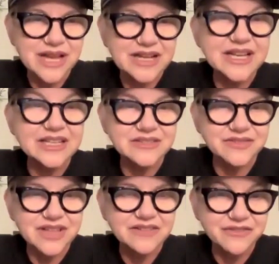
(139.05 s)
at end
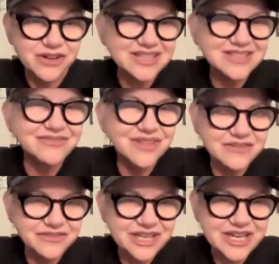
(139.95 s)
of life for end of
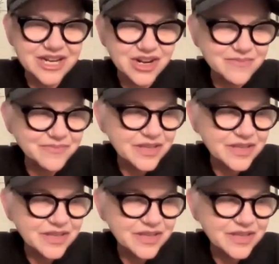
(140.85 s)
life care.